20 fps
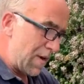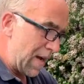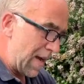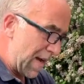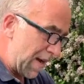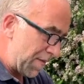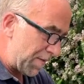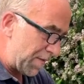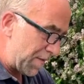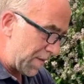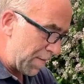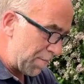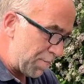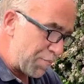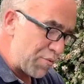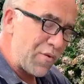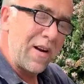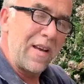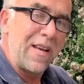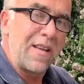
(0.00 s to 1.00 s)
have to
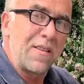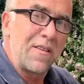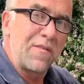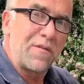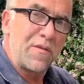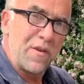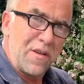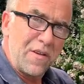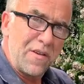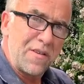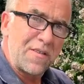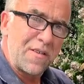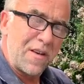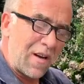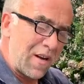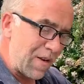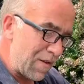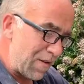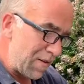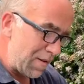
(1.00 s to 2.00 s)
break the first
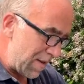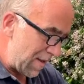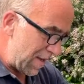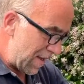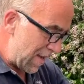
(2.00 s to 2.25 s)
tile